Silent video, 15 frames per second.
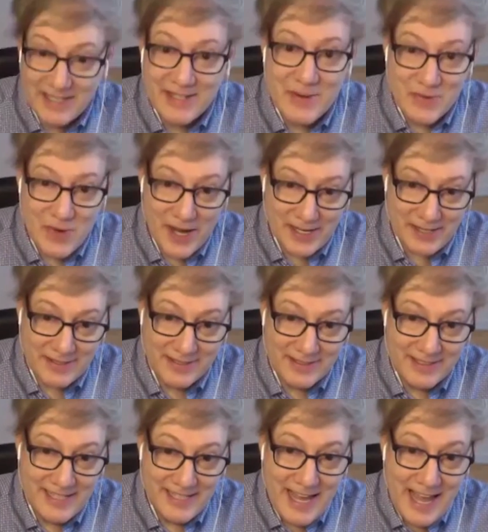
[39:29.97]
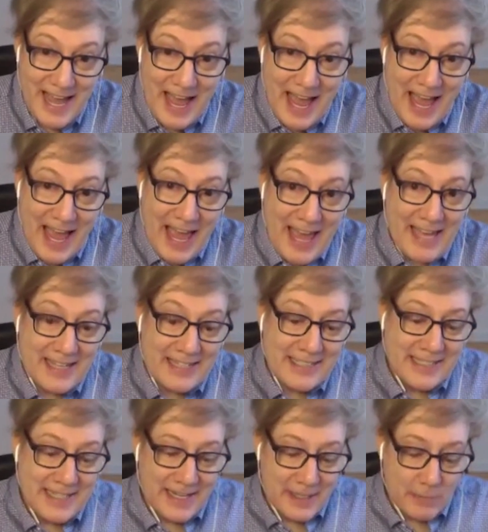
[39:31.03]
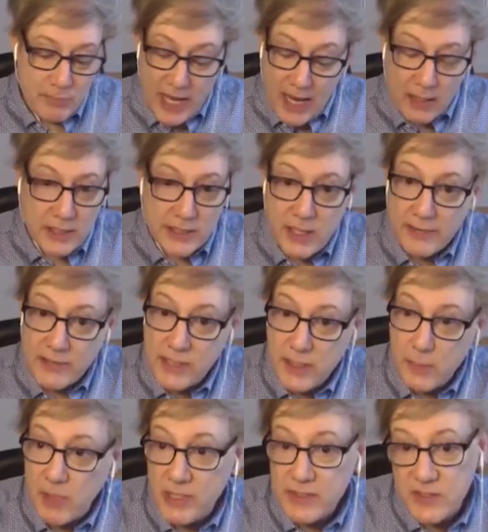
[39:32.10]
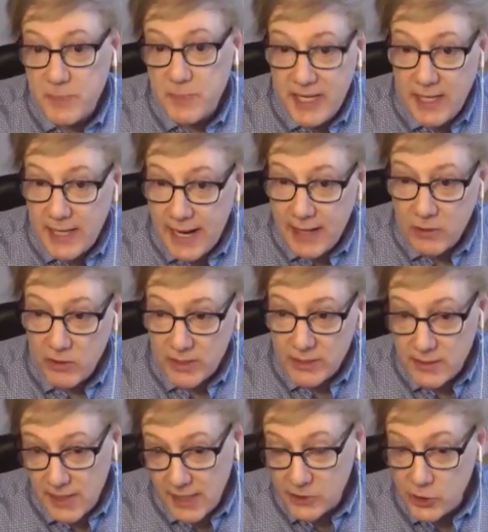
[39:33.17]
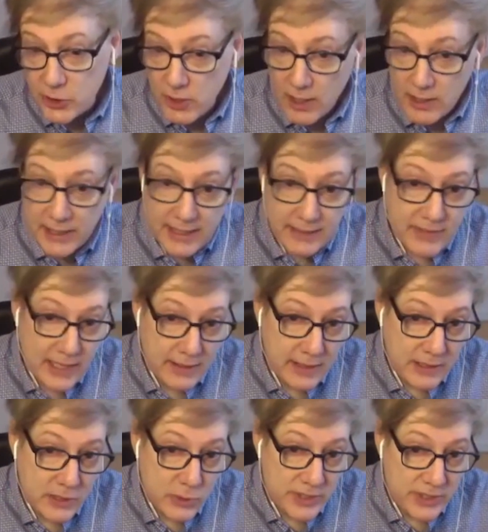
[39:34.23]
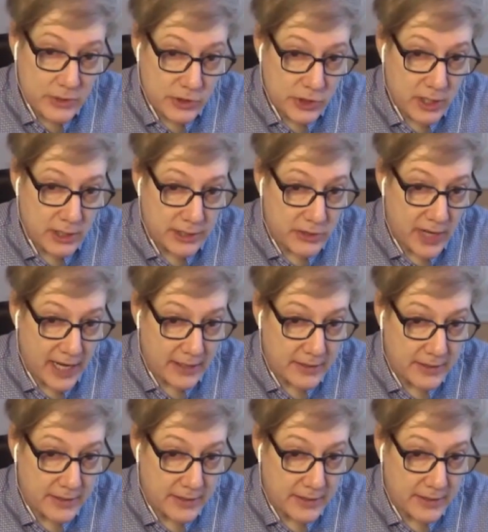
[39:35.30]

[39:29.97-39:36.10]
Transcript: right. And because obviously the price of speaking out is that you're not going to get that next research contract.